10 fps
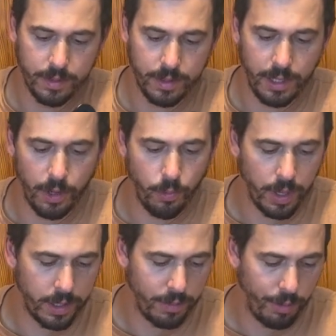Tier
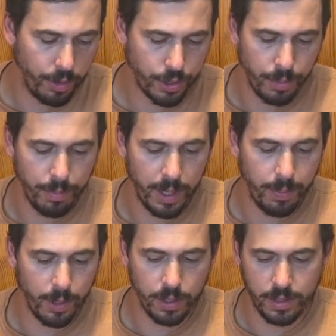1 Evolution
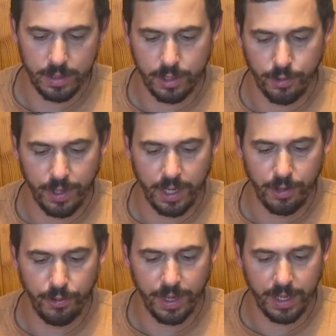bipod, it's
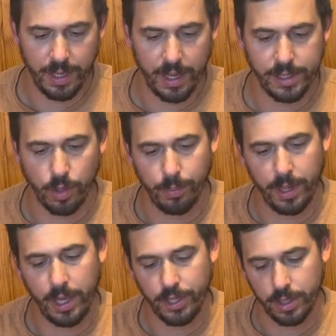really nice
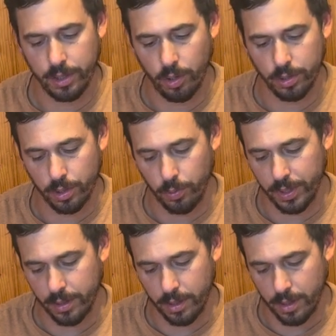combinations also with
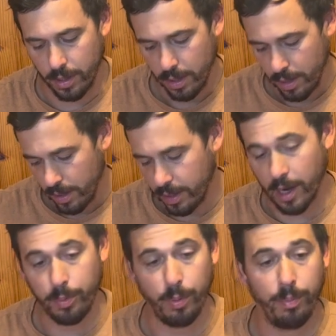the
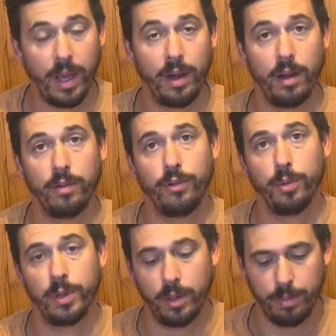carbon barrel
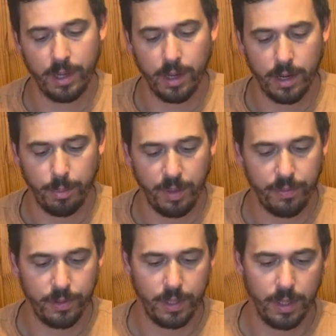from the Bergara
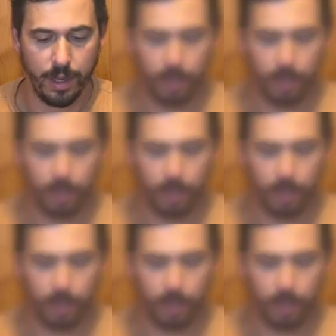B14r.